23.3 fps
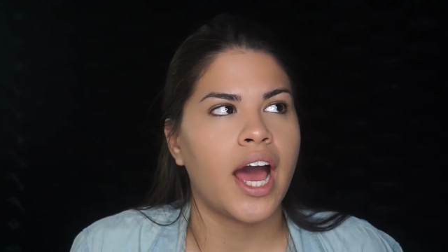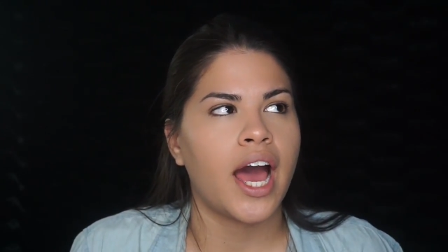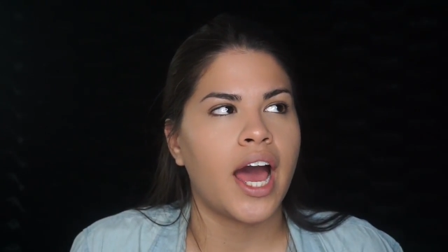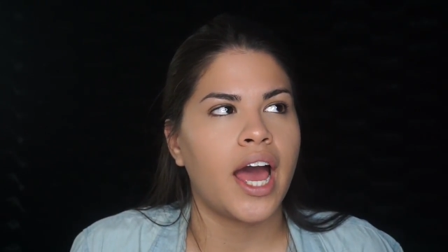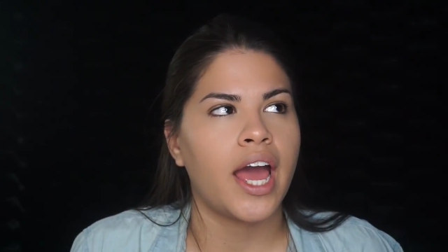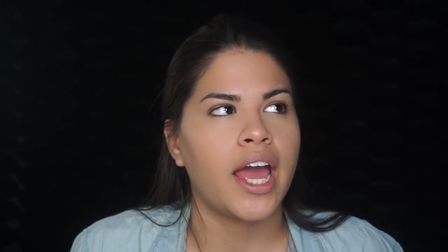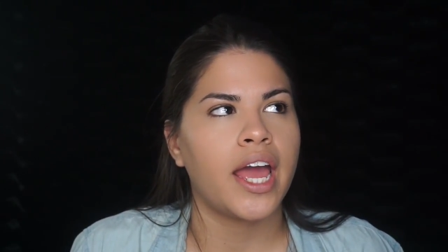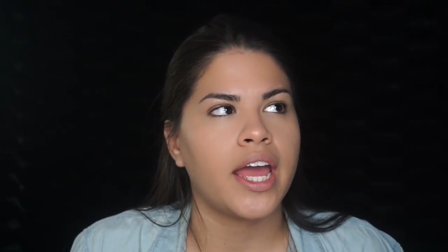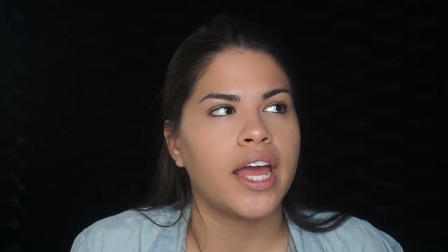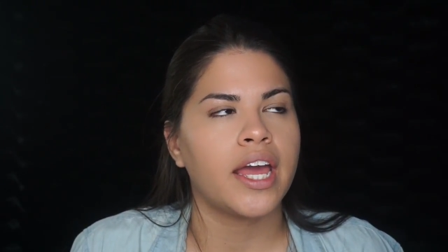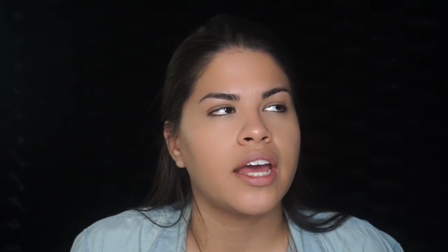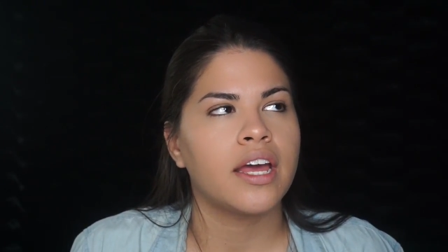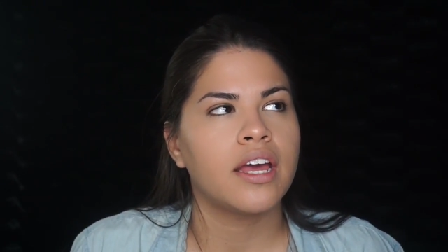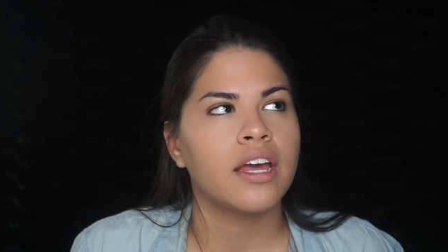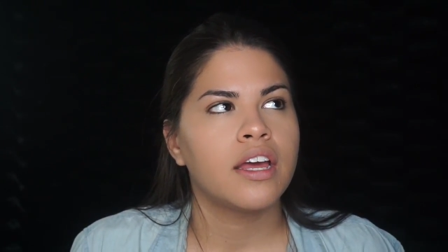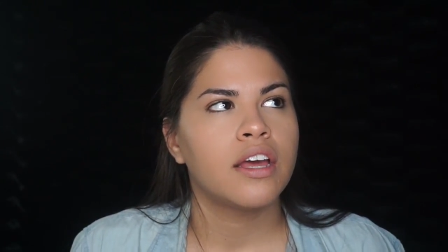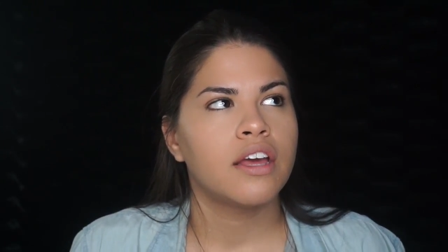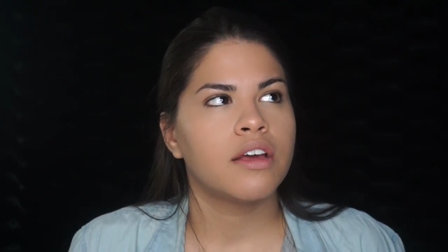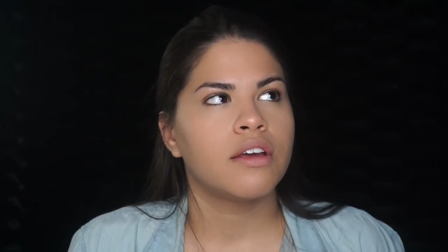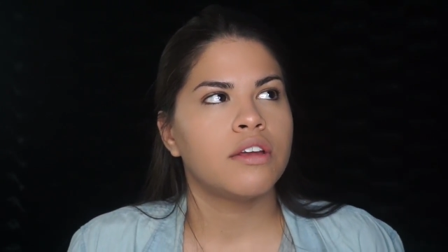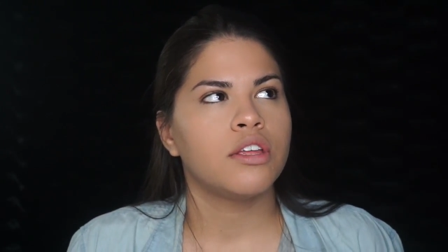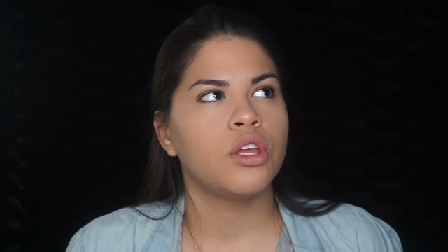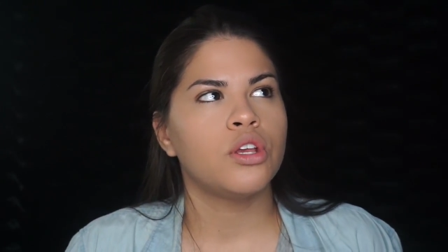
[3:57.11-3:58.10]
I
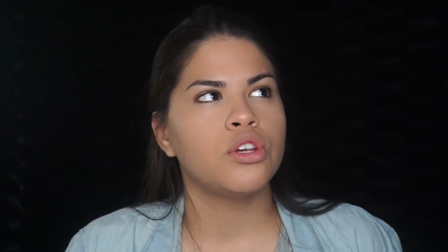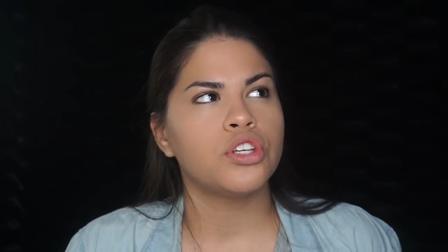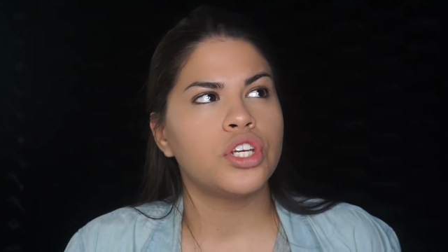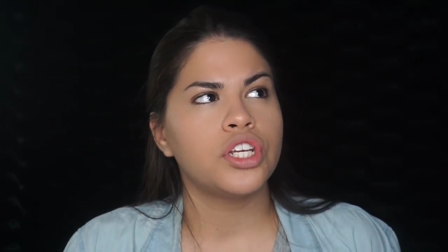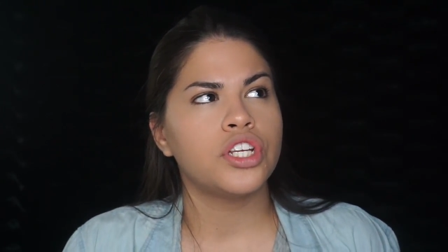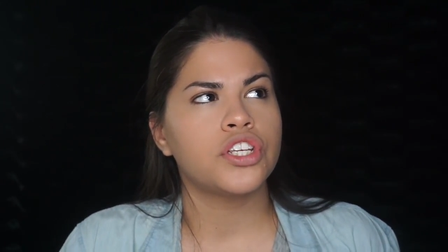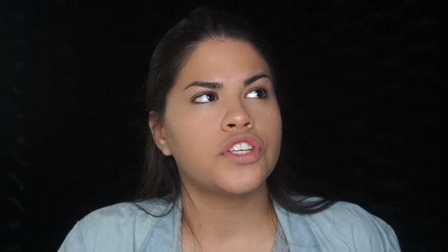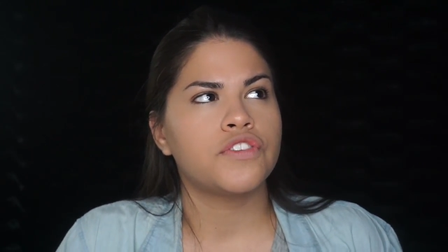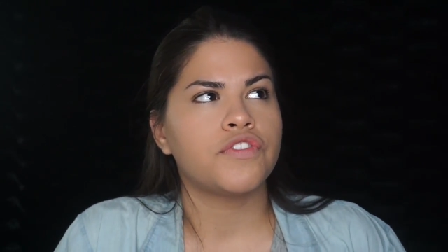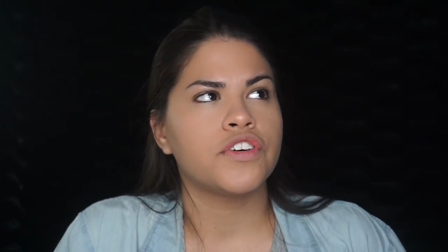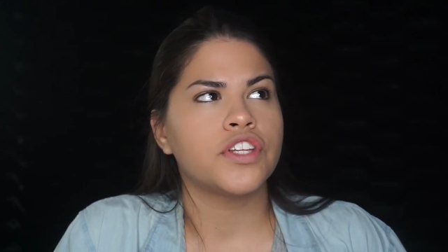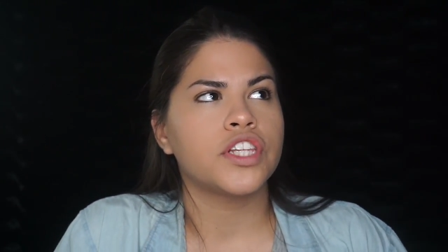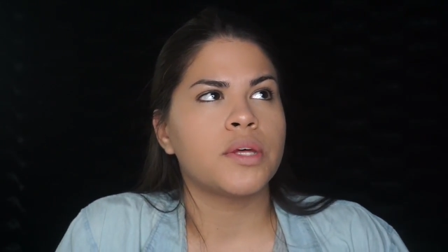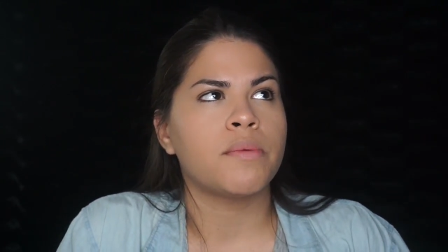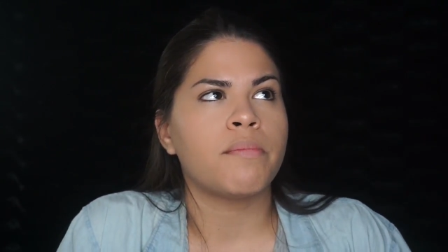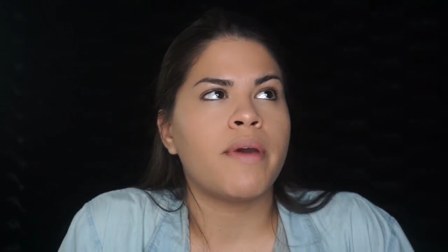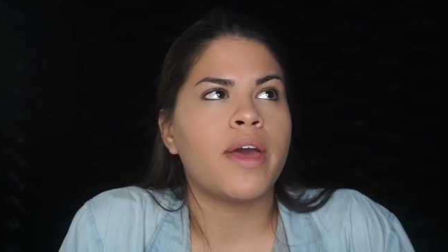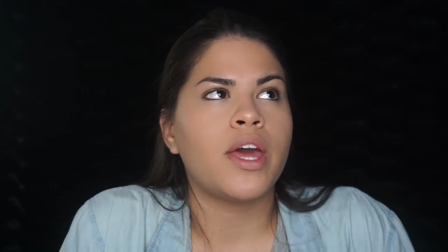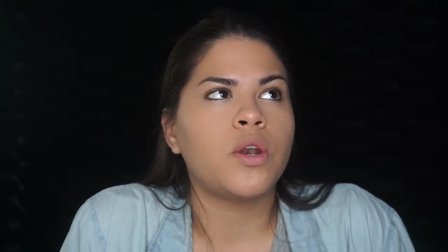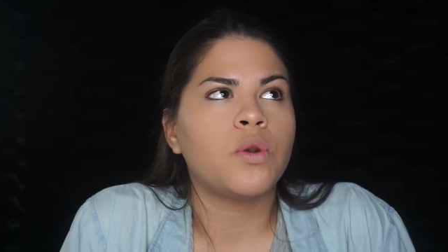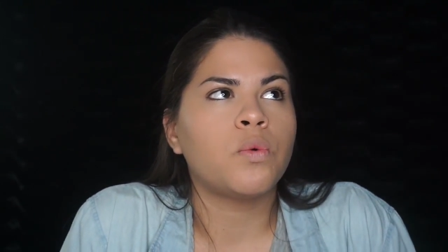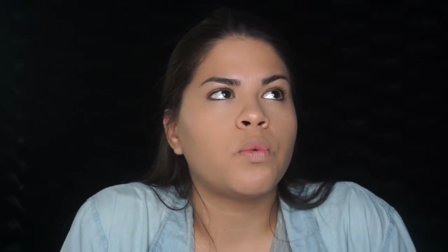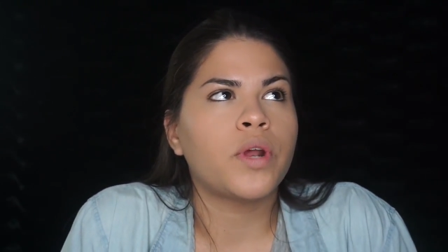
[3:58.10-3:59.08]
usually just fill
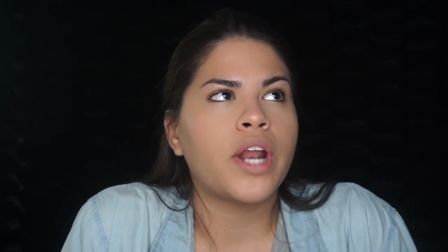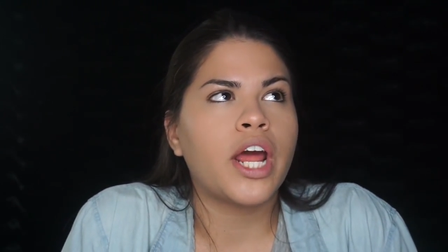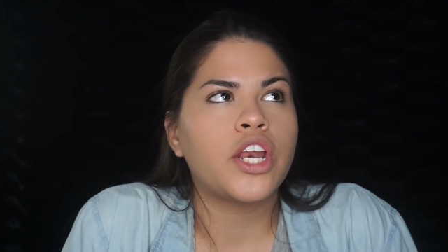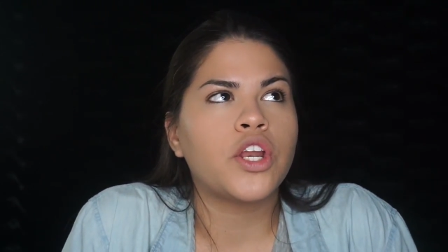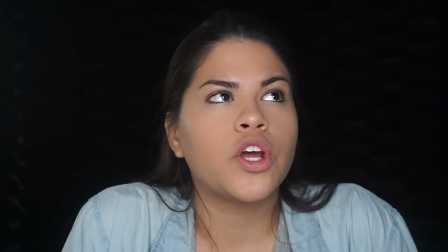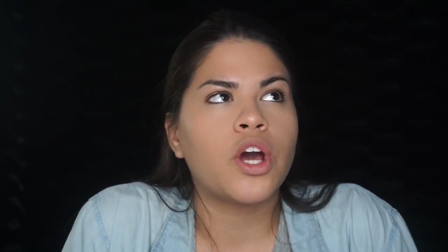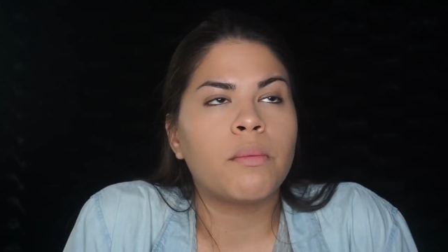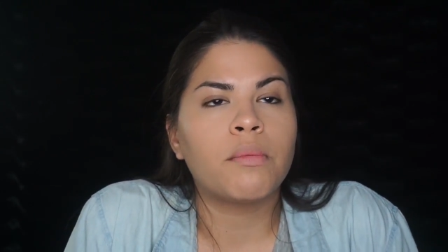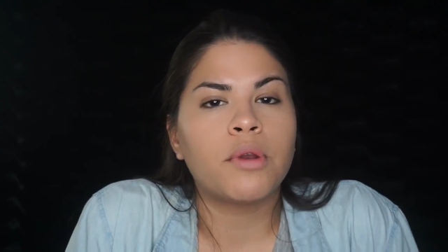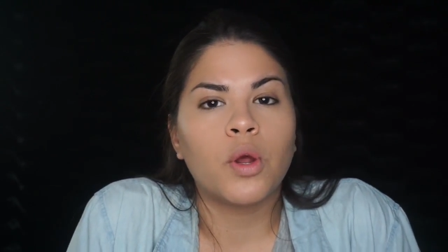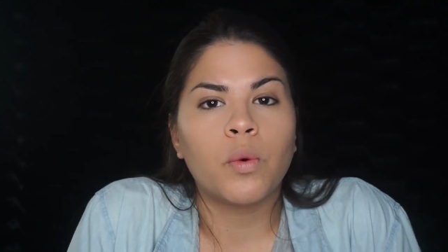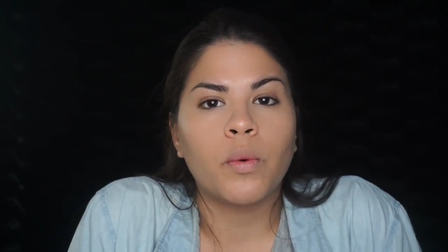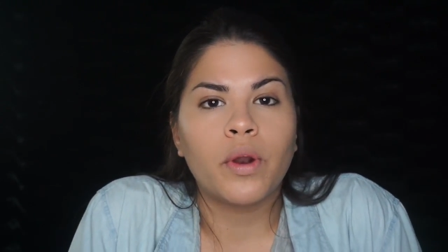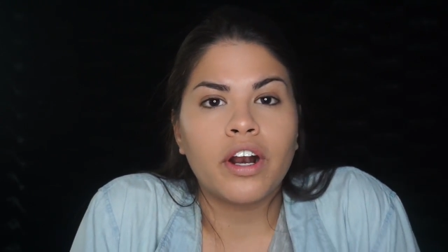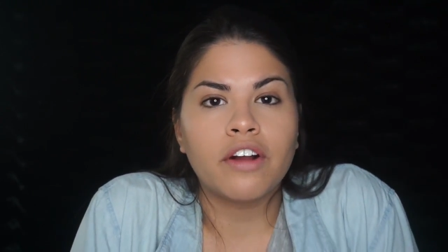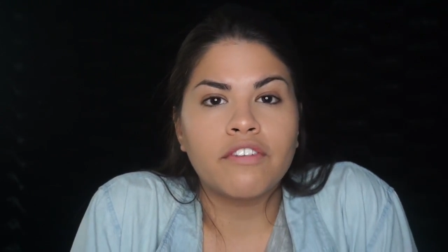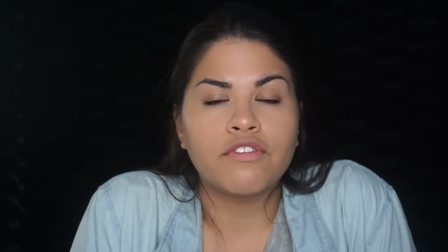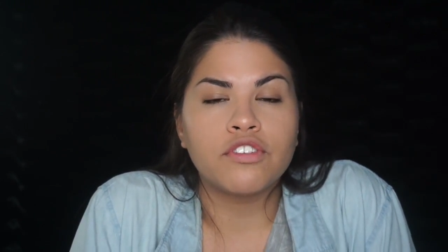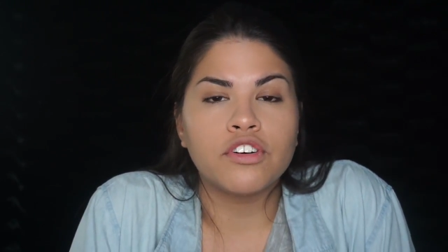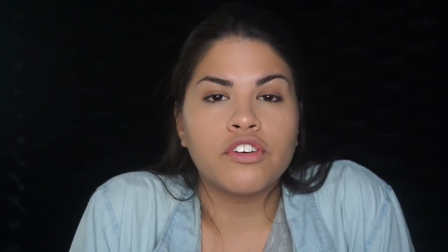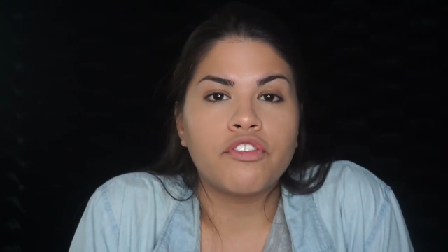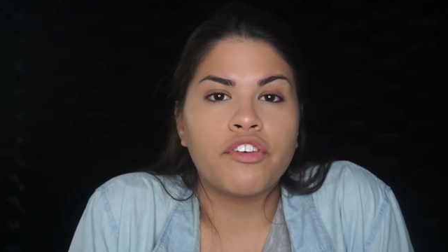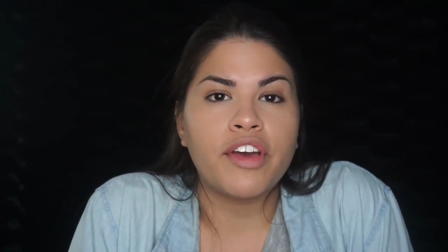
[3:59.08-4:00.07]
them in when I know I'm going to wear
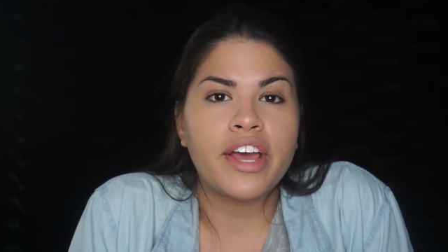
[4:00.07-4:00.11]
a full